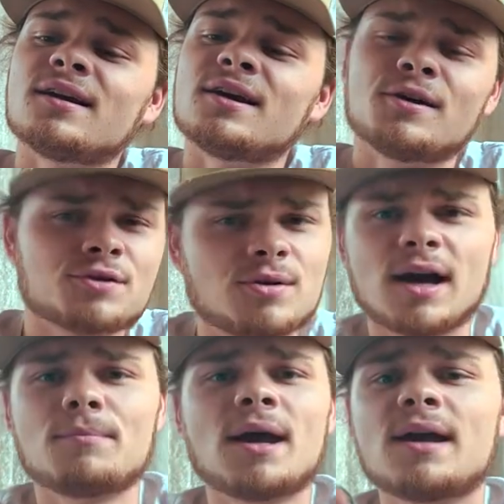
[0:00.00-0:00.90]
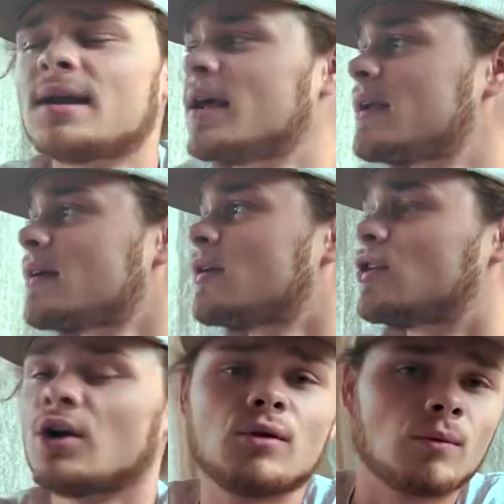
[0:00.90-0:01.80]
It was great making it.
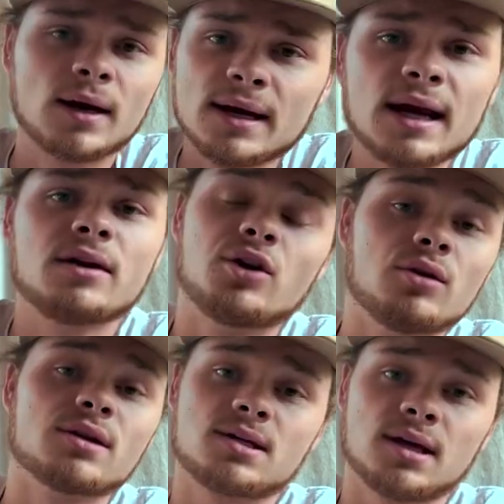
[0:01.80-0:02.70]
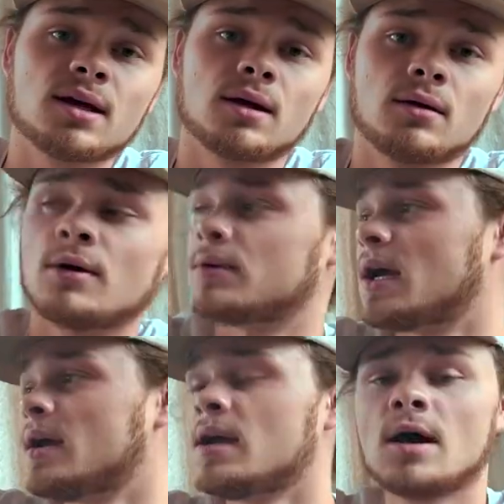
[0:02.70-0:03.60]
Dude, we need to do this again,
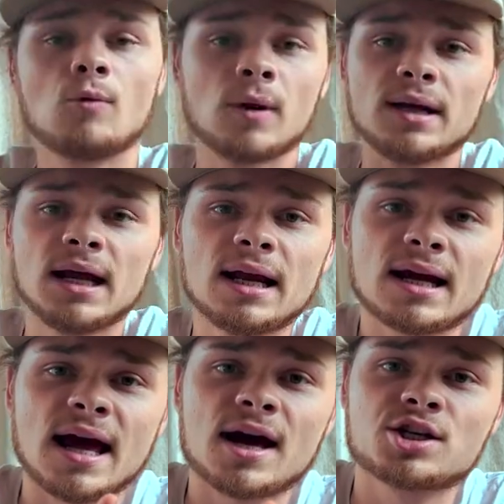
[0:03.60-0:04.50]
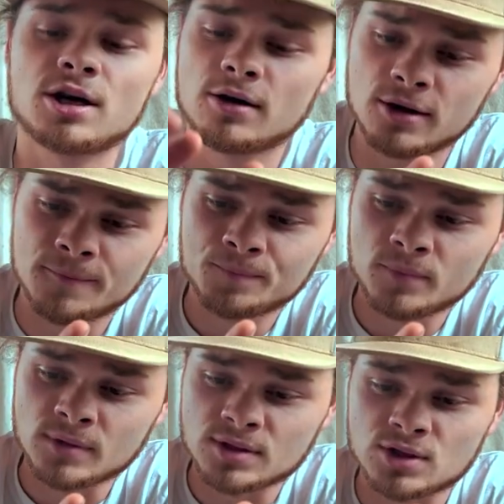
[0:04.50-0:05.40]
okay? We need a cashier
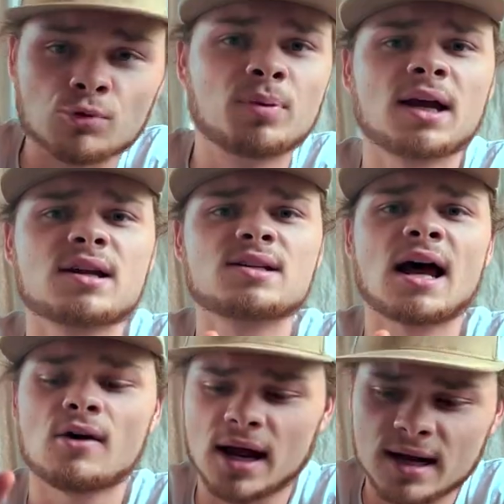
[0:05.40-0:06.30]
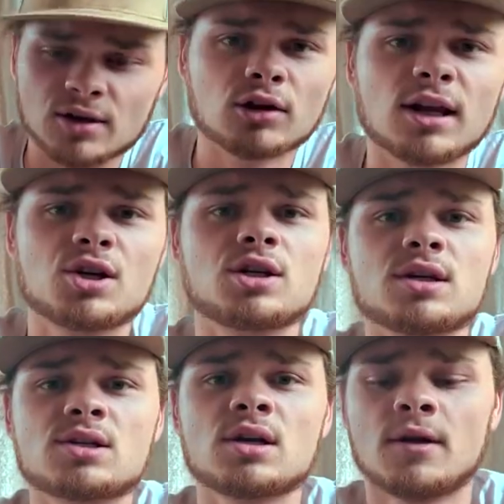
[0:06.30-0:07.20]
to pick us out a delicious,